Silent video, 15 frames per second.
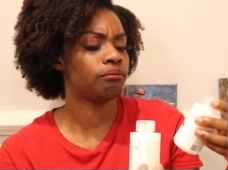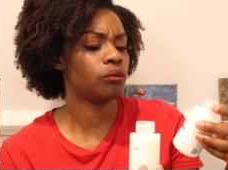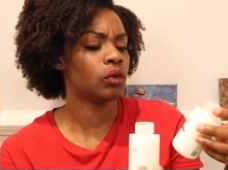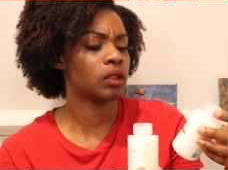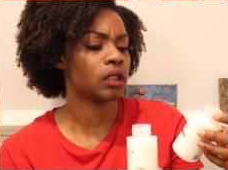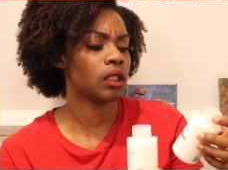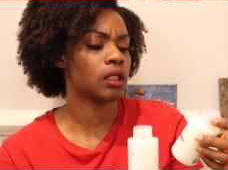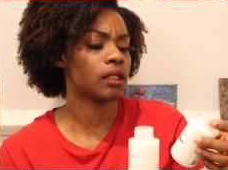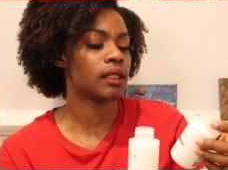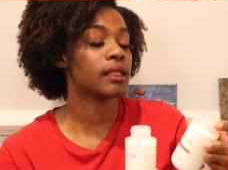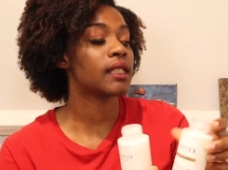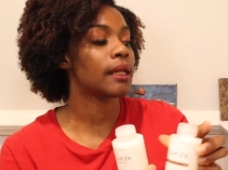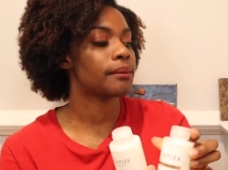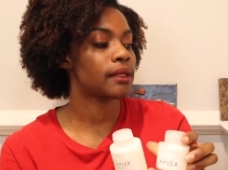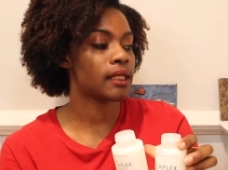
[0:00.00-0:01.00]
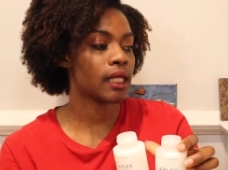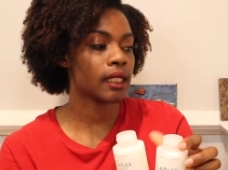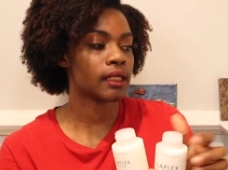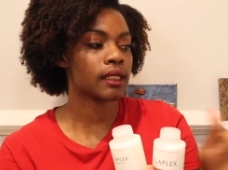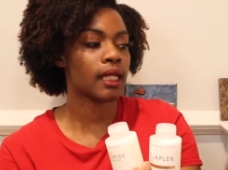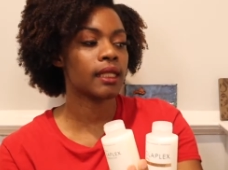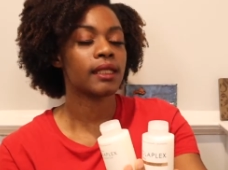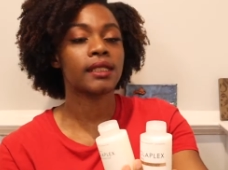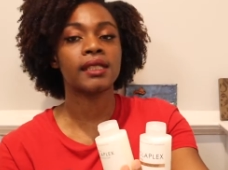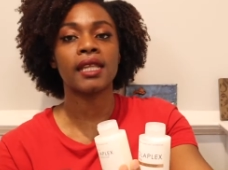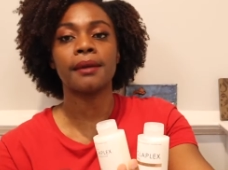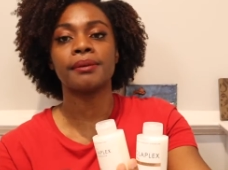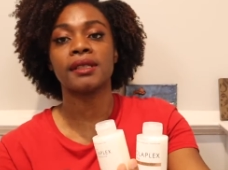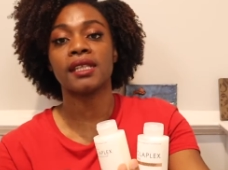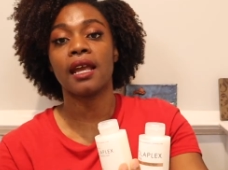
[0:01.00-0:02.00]
the step six and the
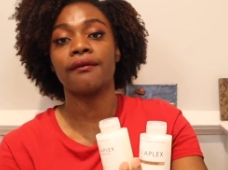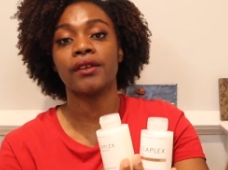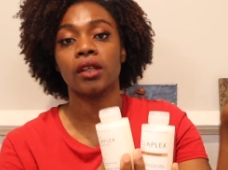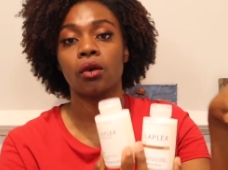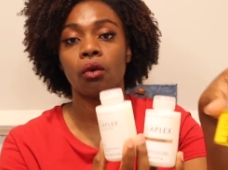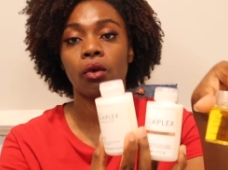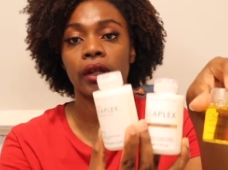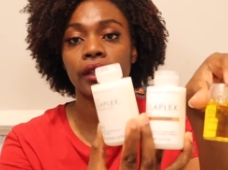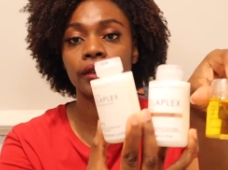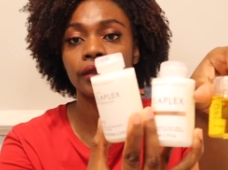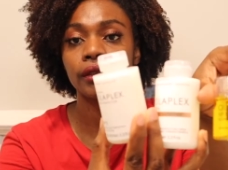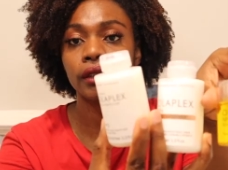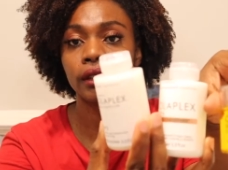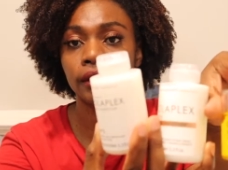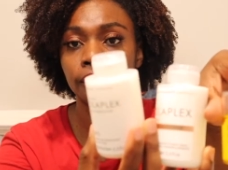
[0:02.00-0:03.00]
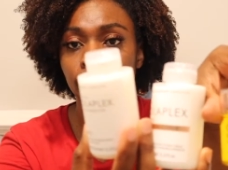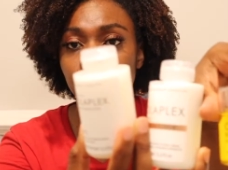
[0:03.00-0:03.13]
step seven oils